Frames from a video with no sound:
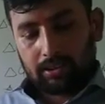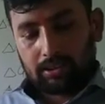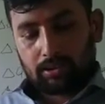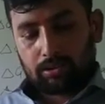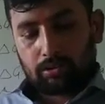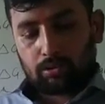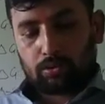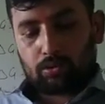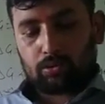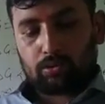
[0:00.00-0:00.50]

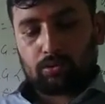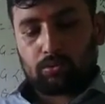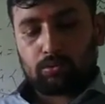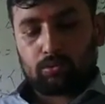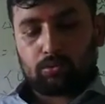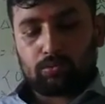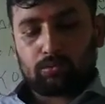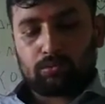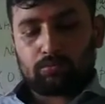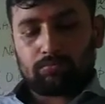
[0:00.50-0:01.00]
So
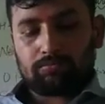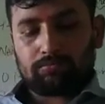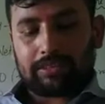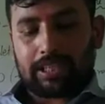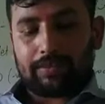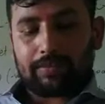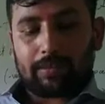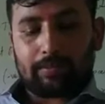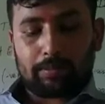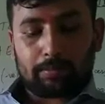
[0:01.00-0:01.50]
there
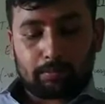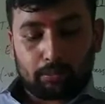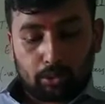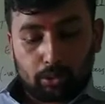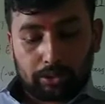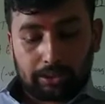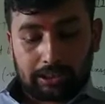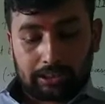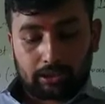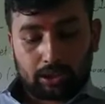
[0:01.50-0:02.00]
will be more
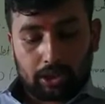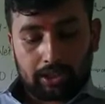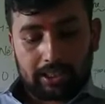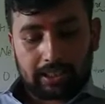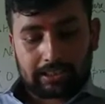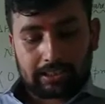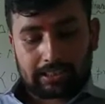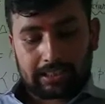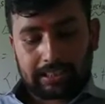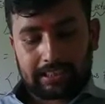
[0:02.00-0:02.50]
disordered
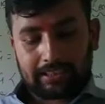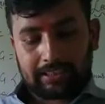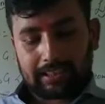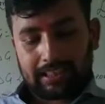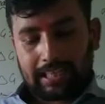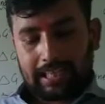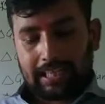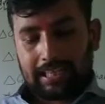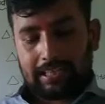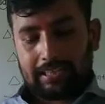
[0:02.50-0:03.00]
state,
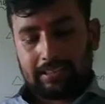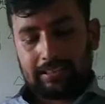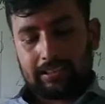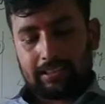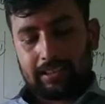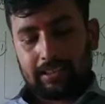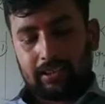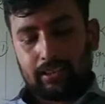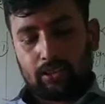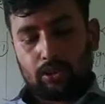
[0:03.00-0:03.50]
and the
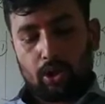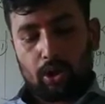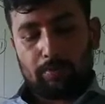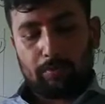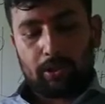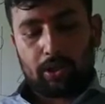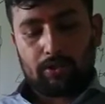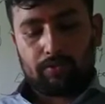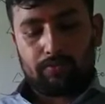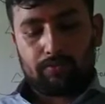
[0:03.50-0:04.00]
entropy
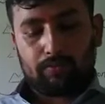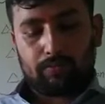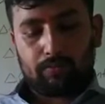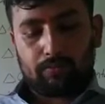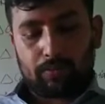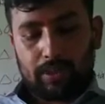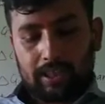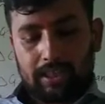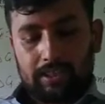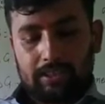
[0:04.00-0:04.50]
of
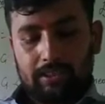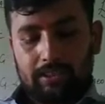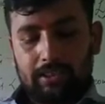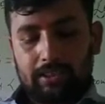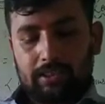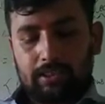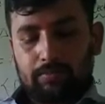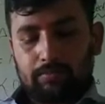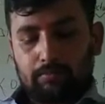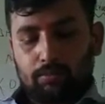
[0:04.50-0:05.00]
1
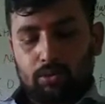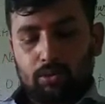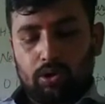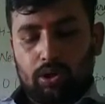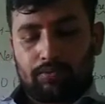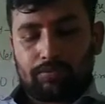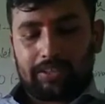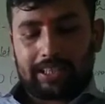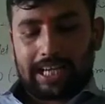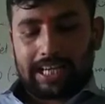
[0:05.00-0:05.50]
mole
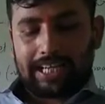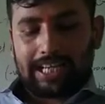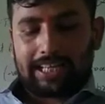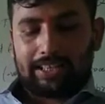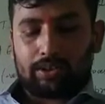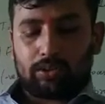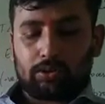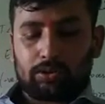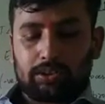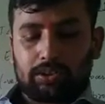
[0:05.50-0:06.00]
of
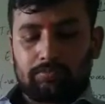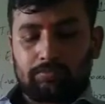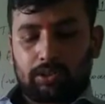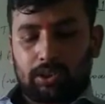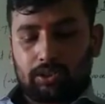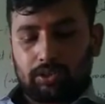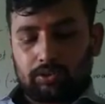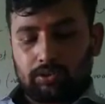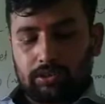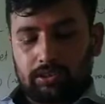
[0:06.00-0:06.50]
dihydrogen
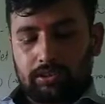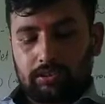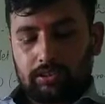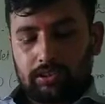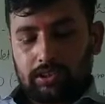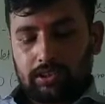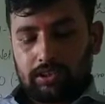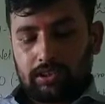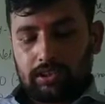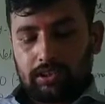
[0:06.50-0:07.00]
molecule
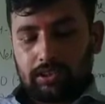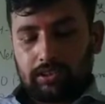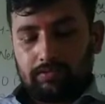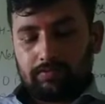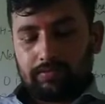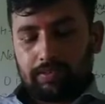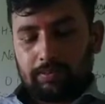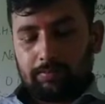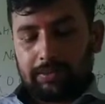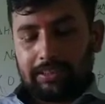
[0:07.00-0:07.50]

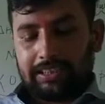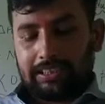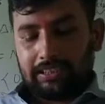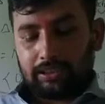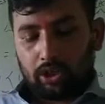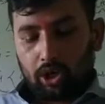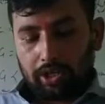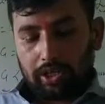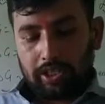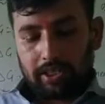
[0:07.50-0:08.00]
will be
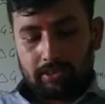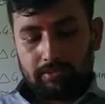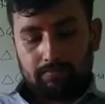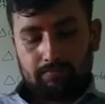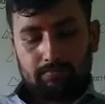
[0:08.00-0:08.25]
disorder.